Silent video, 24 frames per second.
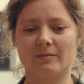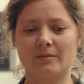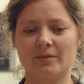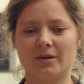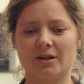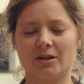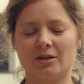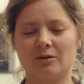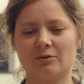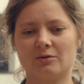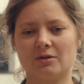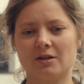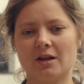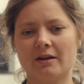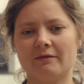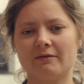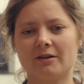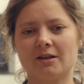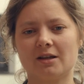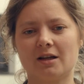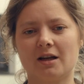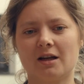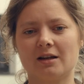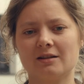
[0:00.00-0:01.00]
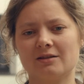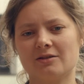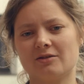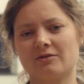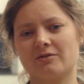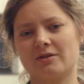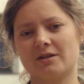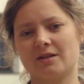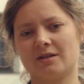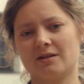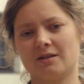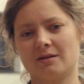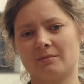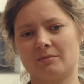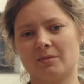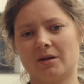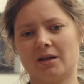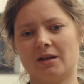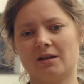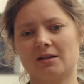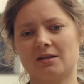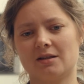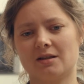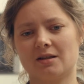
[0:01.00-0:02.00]
you never
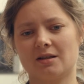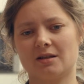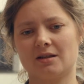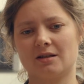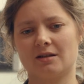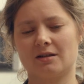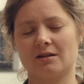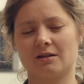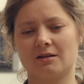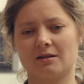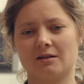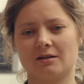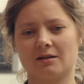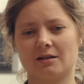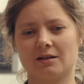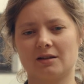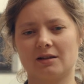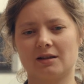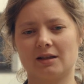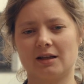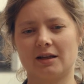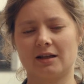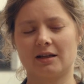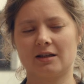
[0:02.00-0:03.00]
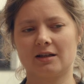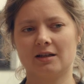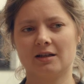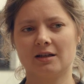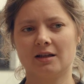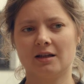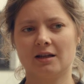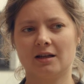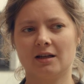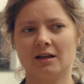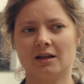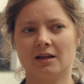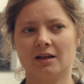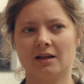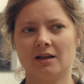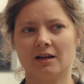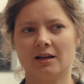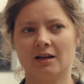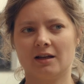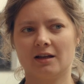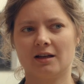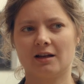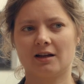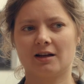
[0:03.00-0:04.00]
underestimate like
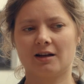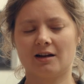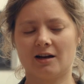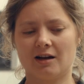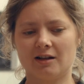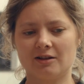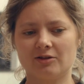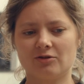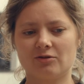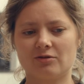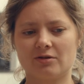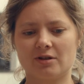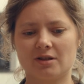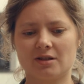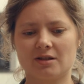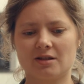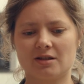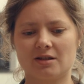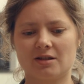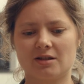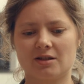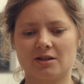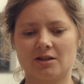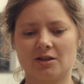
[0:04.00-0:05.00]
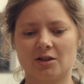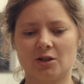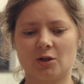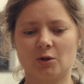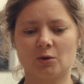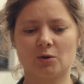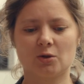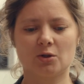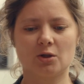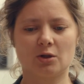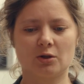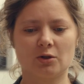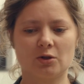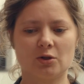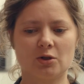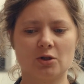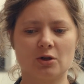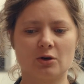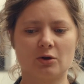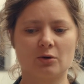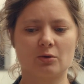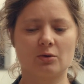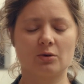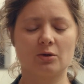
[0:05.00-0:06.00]
countries you don't
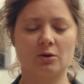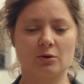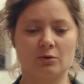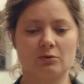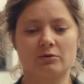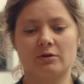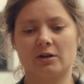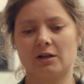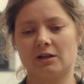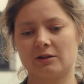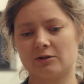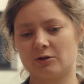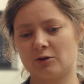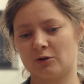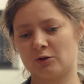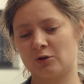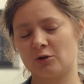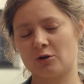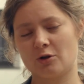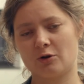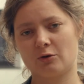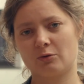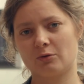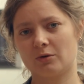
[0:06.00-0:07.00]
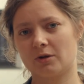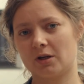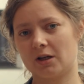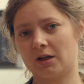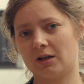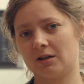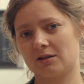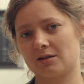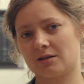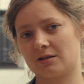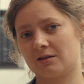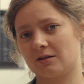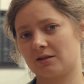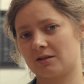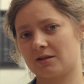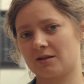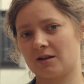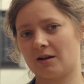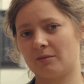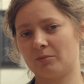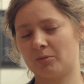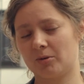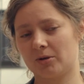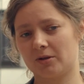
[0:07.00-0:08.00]
know, you really don't know. As an
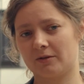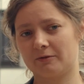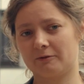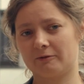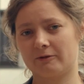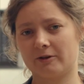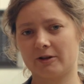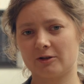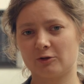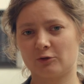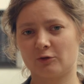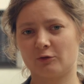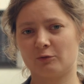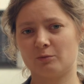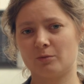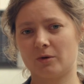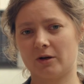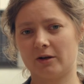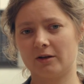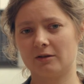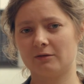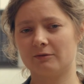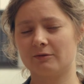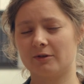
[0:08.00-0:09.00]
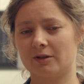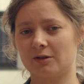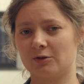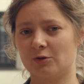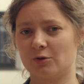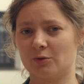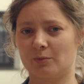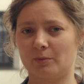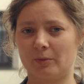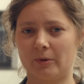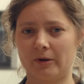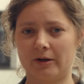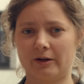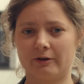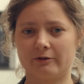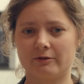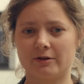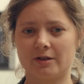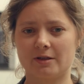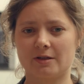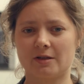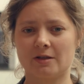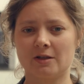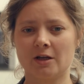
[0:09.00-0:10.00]
example, a friend of mine went to
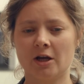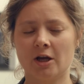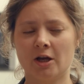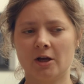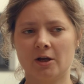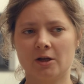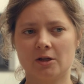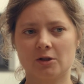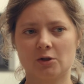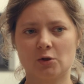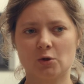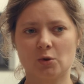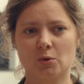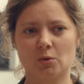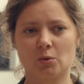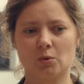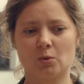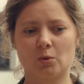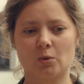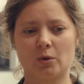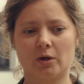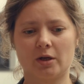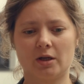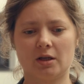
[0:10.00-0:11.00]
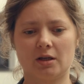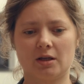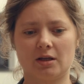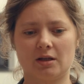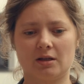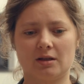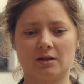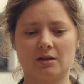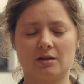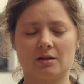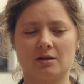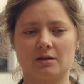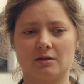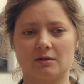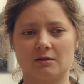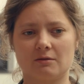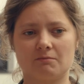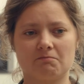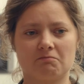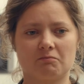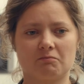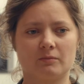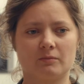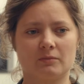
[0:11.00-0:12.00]
Paris to a
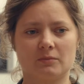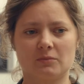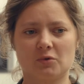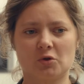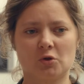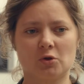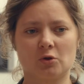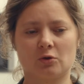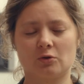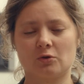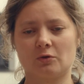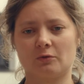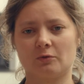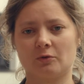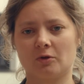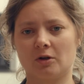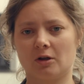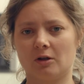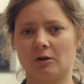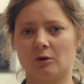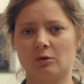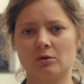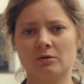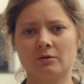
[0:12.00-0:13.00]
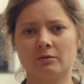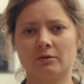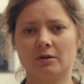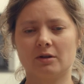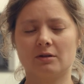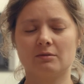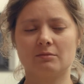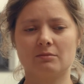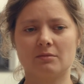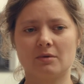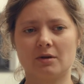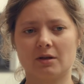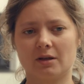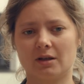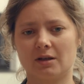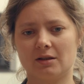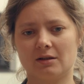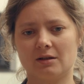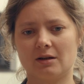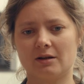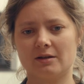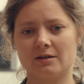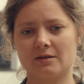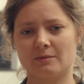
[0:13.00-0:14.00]
sort of colloquium
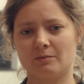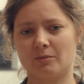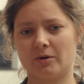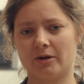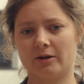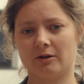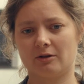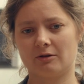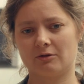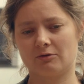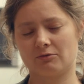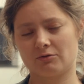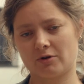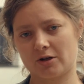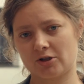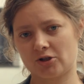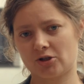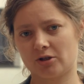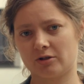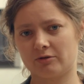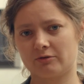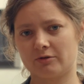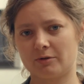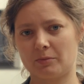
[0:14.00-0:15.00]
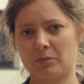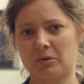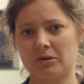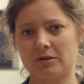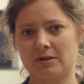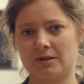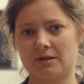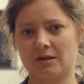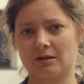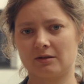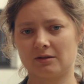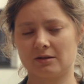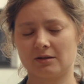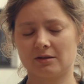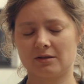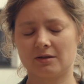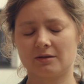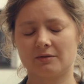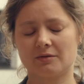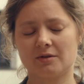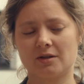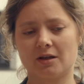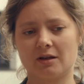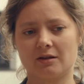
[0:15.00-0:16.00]
organized by Russian
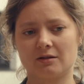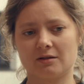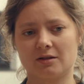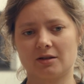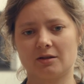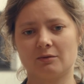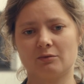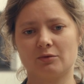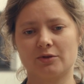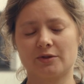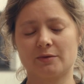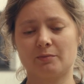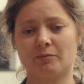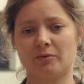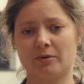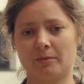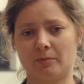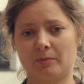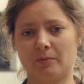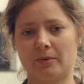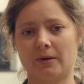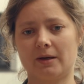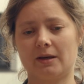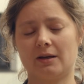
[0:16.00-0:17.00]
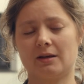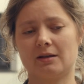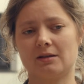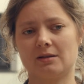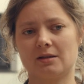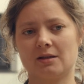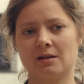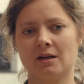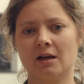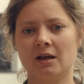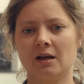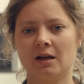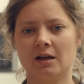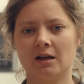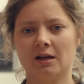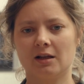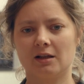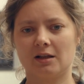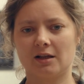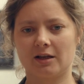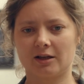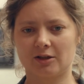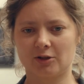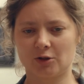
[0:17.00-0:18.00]
representatives, and he was prepared
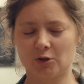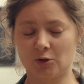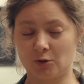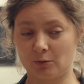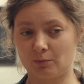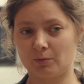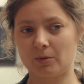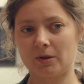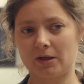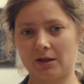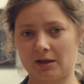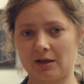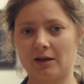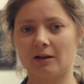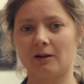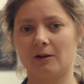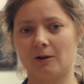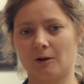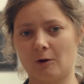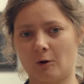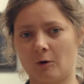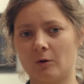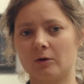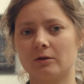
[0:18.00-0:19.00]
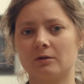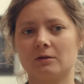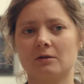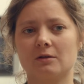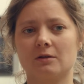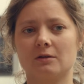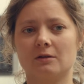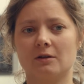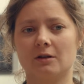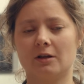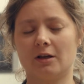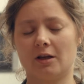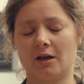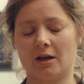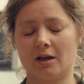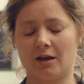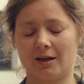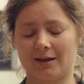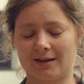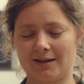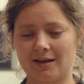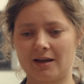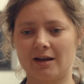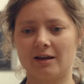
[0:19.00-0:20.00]
like to be alone
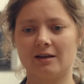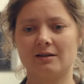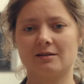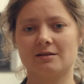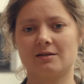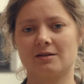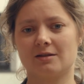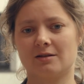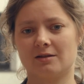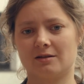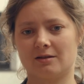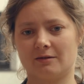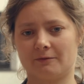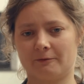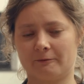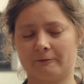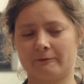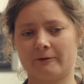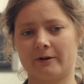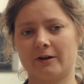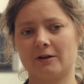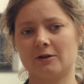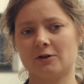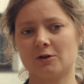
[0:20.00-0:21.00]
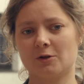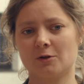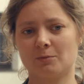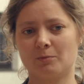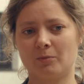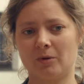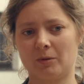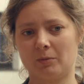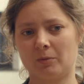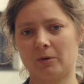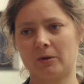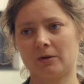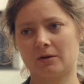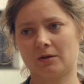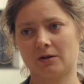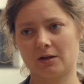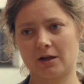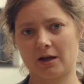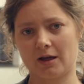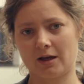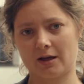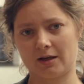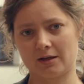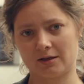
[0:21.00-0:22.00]
against the French
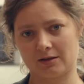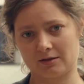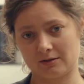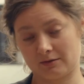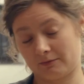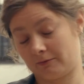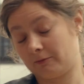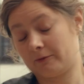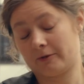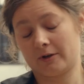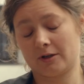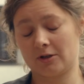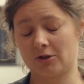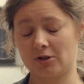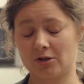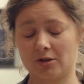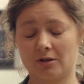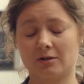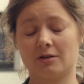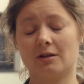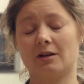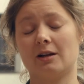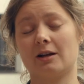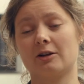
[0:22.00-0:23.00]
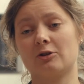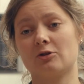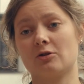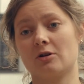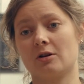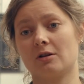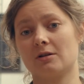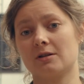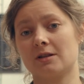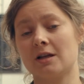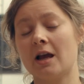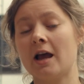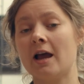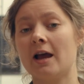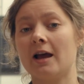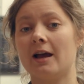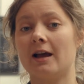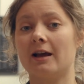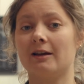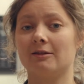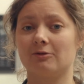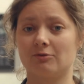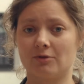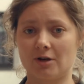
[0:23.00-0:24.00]
people and French intellectuals
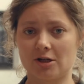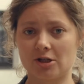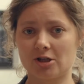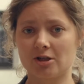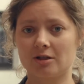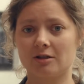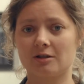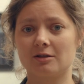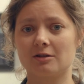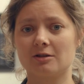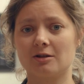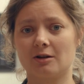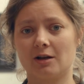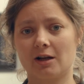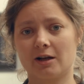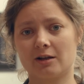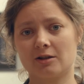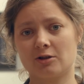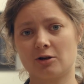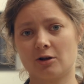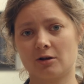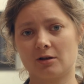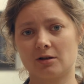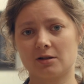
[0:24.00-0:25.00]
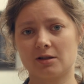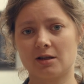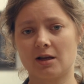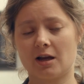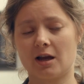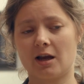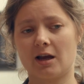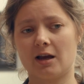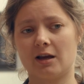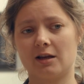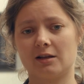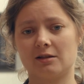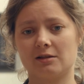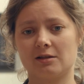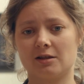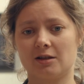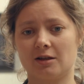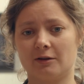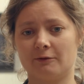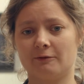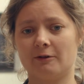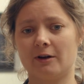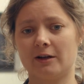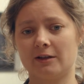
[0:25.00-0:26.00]
and Russian intellectuals, and
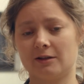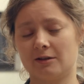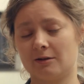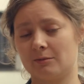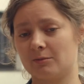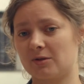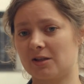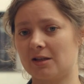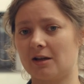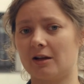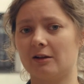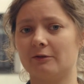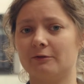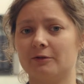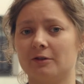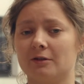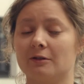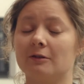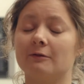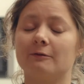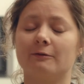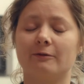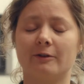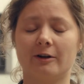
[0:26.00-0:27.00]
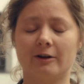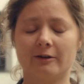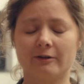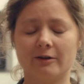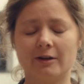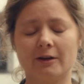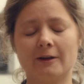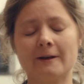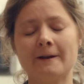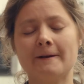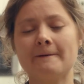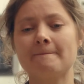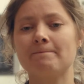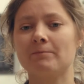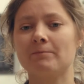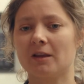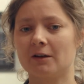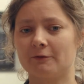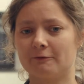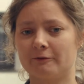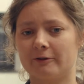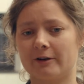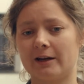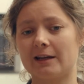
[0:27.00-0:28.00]
he found himself in very
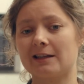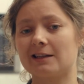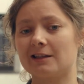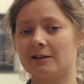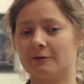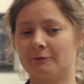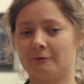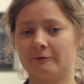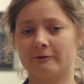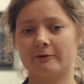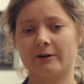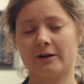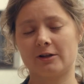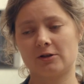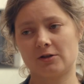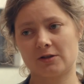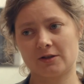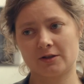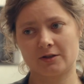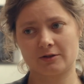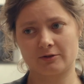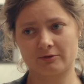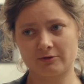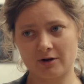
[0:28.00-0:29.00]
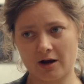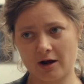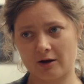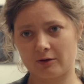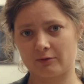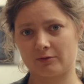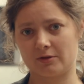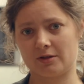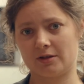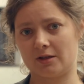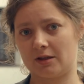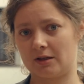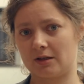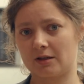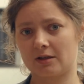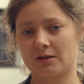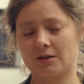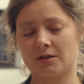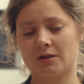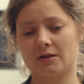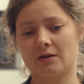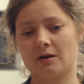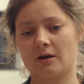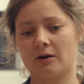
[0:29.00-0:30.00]
friendly French
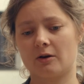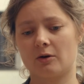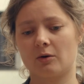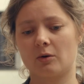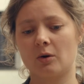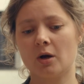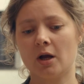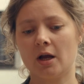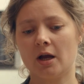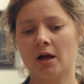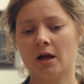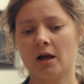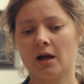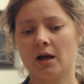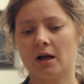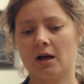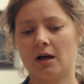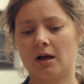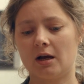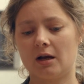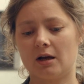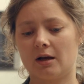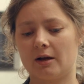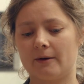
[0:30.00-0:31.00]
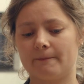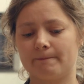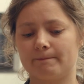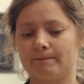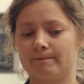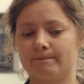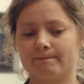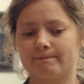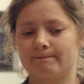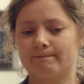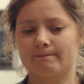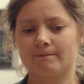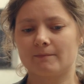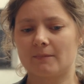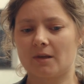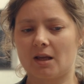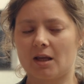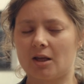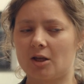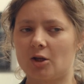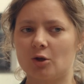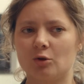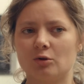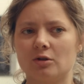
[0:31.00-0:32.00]
surroundings. So
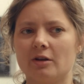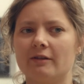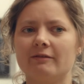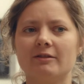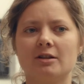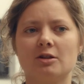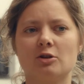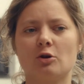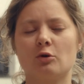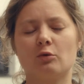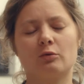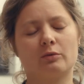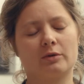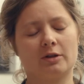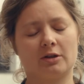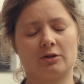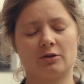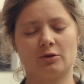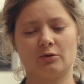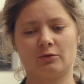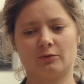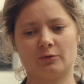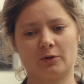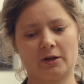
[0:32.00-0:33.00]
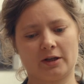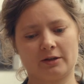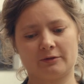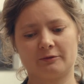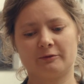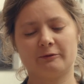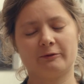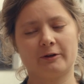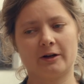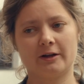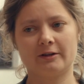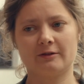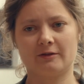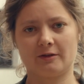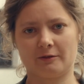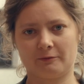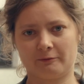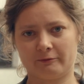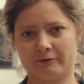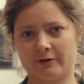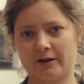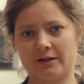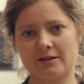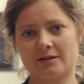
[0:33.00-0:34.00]
you never know where you can find the
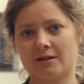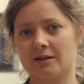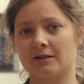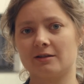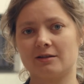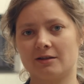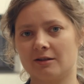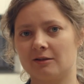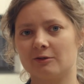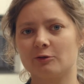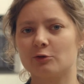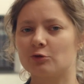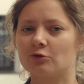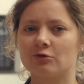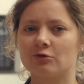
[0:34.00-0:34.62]
friends until you